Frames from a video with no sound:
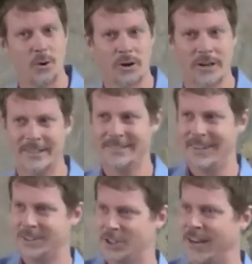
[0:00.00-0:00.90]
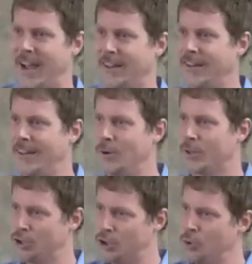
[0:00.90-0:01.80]
or intentionality
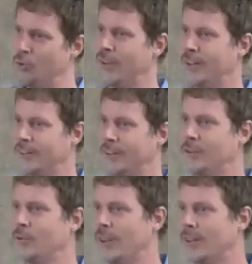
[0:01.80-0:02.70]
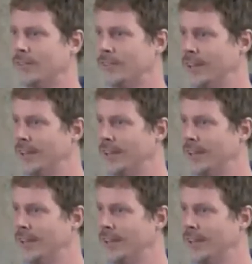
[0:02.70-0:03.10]
or choosing it to do this,